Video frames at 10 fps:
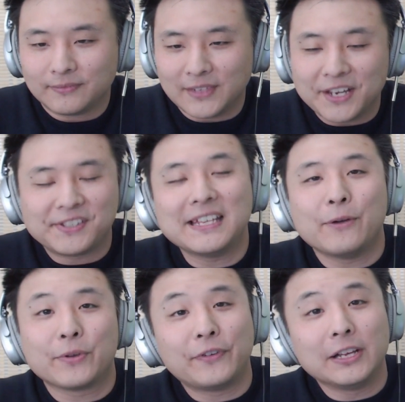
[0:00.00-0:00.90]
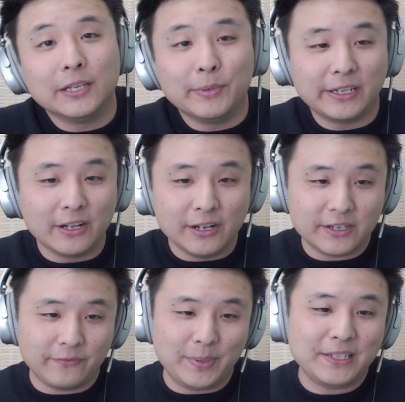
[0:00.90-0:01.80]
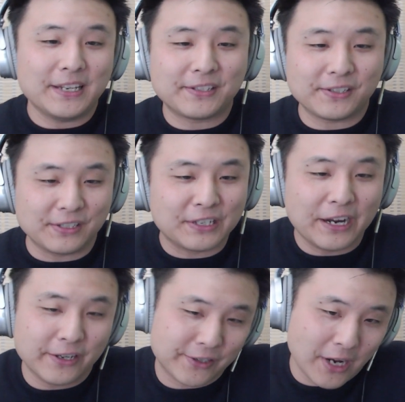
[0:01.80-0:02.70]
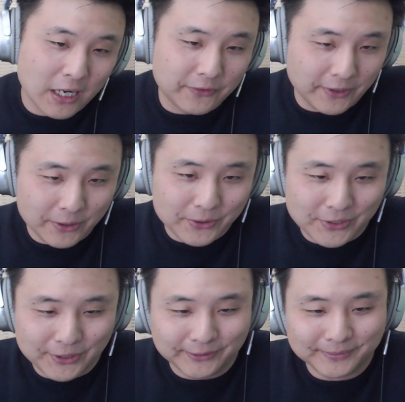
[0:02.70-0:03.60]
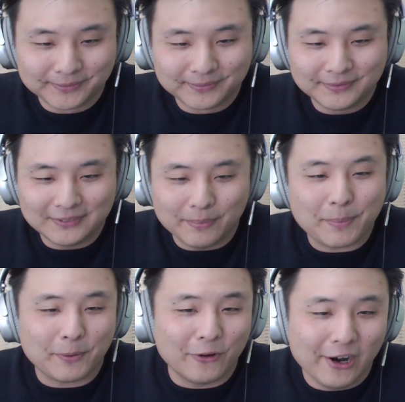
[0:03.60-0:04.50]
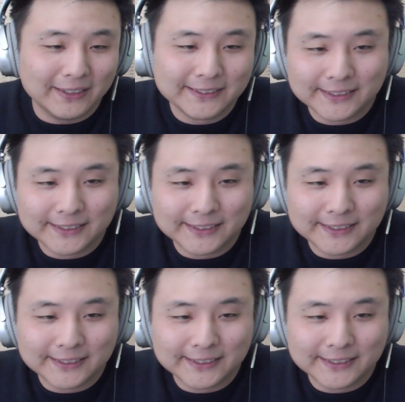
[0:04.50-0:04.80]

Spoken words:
I say that with very limited knowledge of BTS's entire discography though, so I might be wrong.